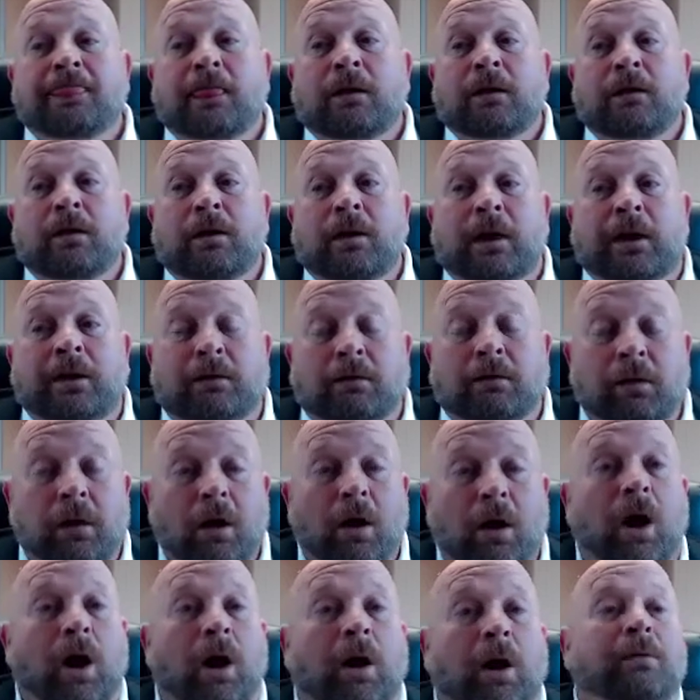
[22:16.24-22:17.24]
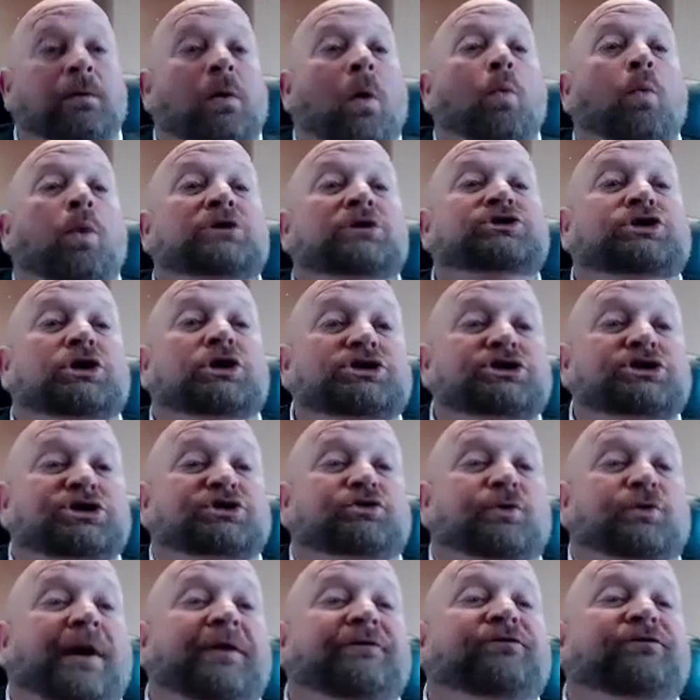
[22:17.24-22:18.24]
and learn what your
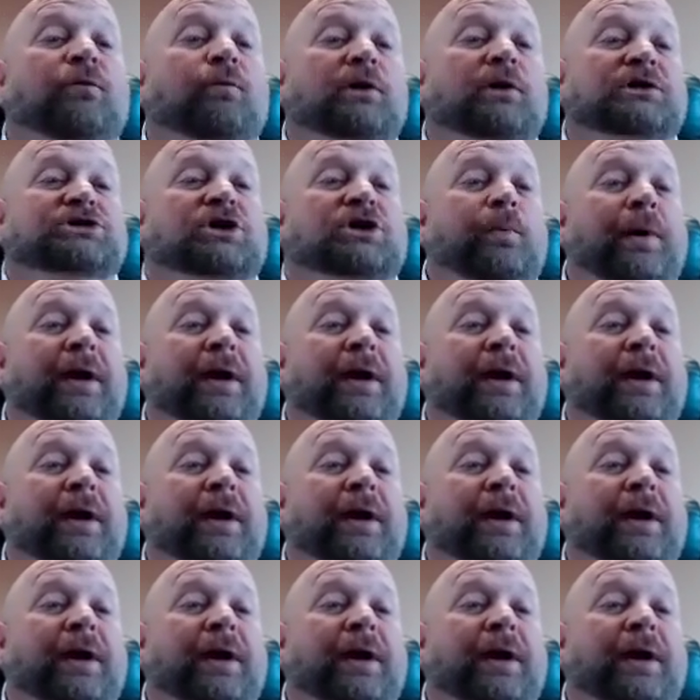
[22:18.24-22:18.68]
strengths and what your